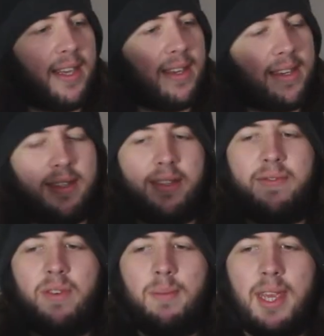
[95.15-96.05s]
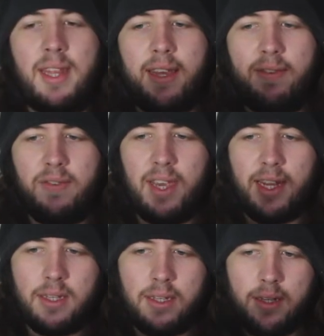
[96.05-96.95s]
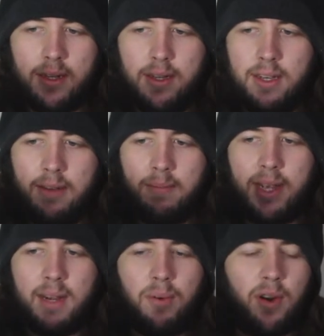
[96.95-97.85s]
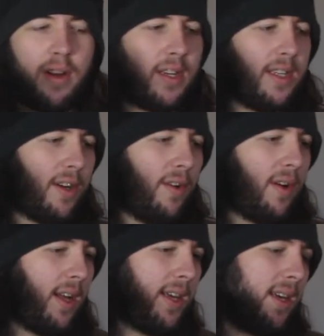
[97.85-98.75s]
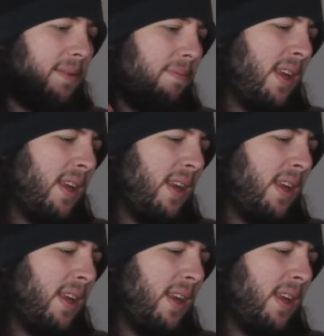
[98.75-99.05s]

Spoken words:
because for me they've yet to make a product I don't like.